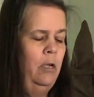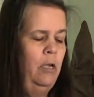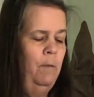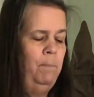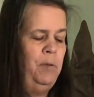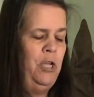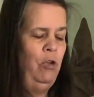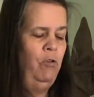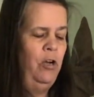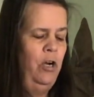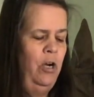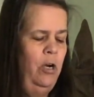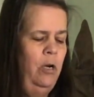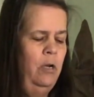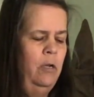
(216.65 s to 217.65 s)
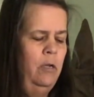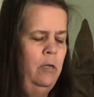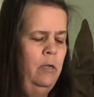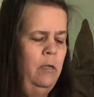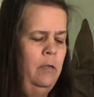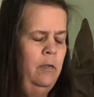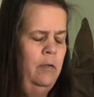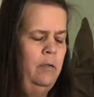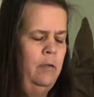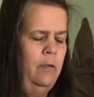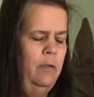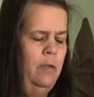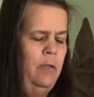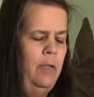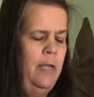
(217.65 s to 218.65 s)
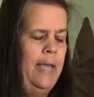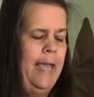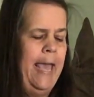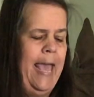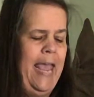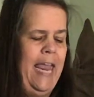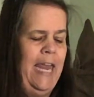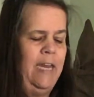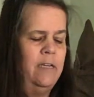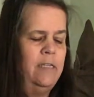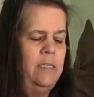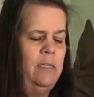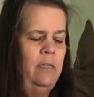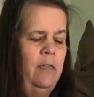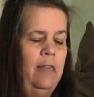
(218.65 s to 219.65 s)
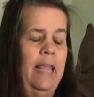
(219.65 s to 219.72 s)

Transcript: Computer, 8.